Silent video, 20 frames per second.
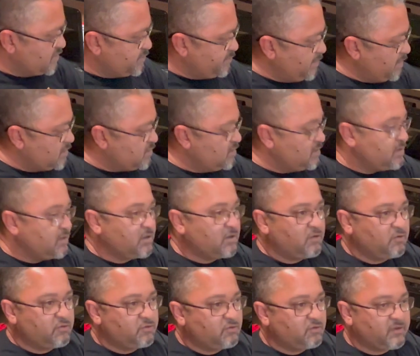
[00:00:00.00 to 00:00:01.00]
we're actually going to go
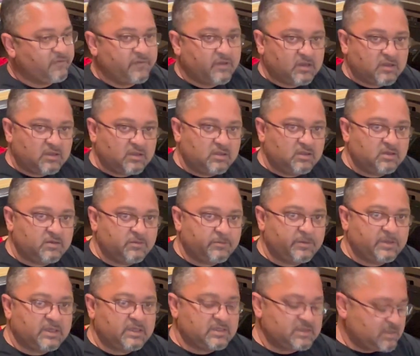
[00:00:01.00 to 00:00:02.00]
through the vehicle. We're
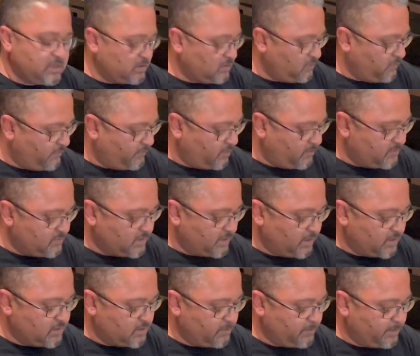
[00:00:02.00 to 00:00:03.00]
going to start off from
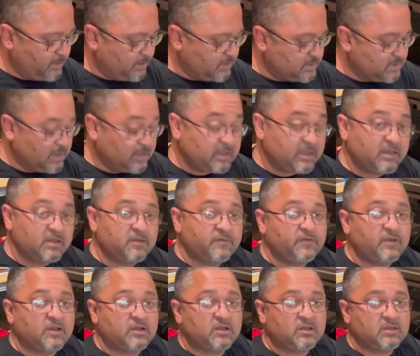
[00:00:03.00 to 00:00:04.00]
scratch and we're going to start in the
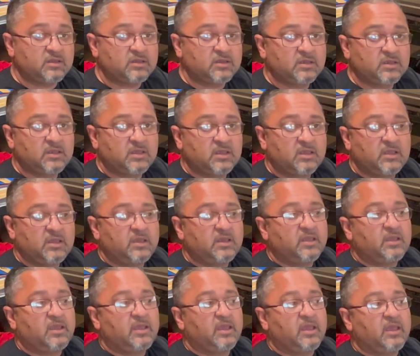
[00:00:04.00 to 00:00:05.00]
vehicle.
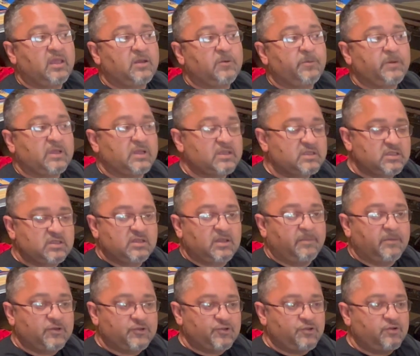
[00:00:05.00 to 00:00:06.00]
And I'm going
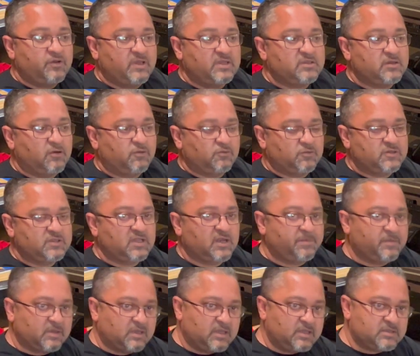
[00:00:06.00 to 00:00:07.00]
to show you guys how to strip
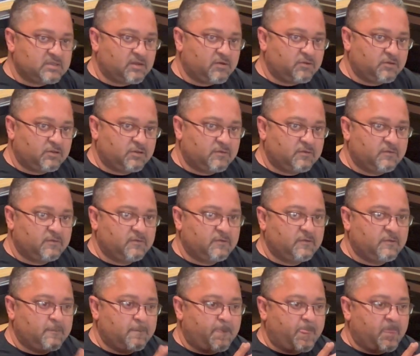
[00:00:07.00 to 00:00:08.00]
the cluster out,
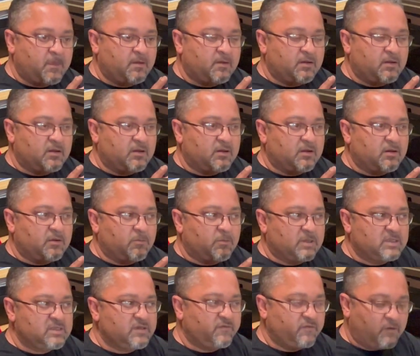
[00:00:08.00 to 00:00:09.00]

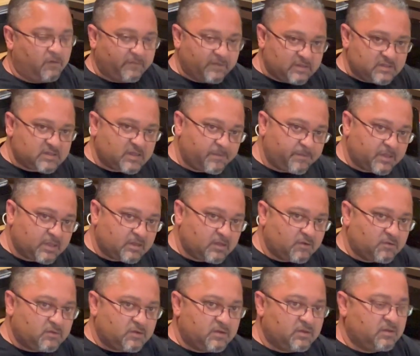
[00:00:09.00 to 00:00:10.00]
what's involved in stripping it
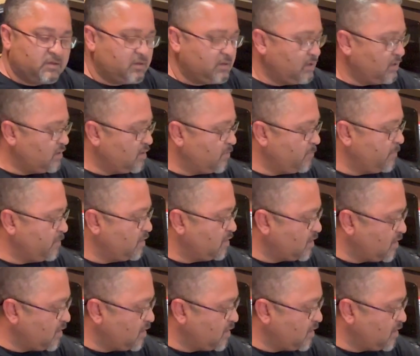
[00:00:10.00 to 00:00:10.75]
out. And then we're going to